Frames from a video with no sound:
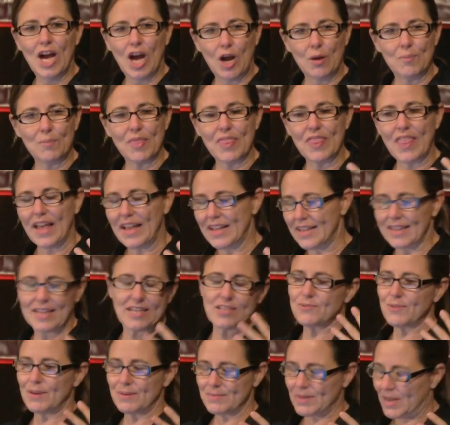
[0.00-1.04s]

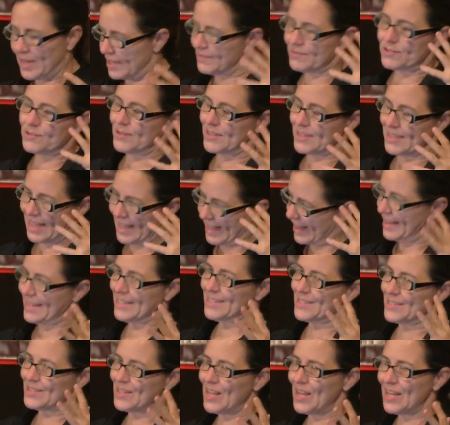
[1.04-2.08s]
That's why I'm kind of going like
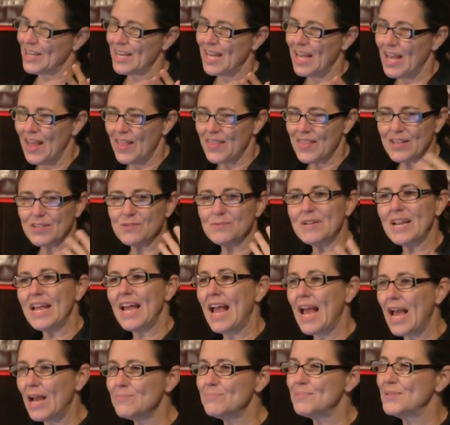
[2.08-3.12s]
this a lot. That's what
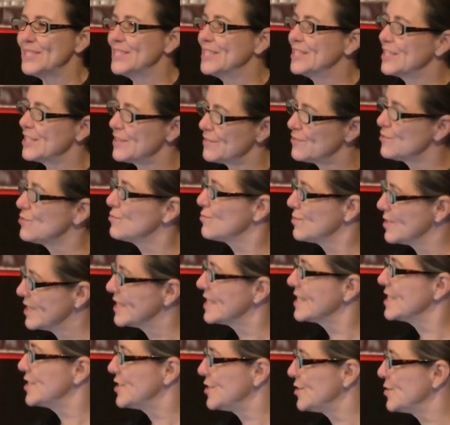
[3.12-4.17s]
happens if you
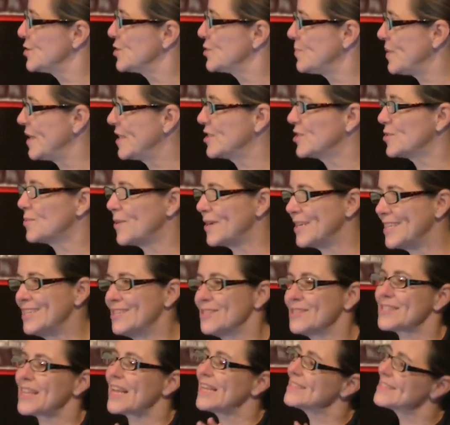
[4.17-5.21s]
really do spend 20
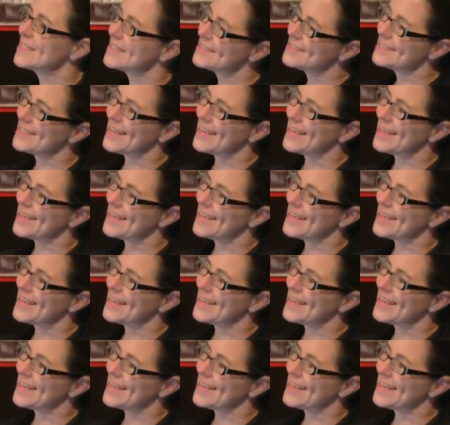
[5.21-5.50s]
years. I said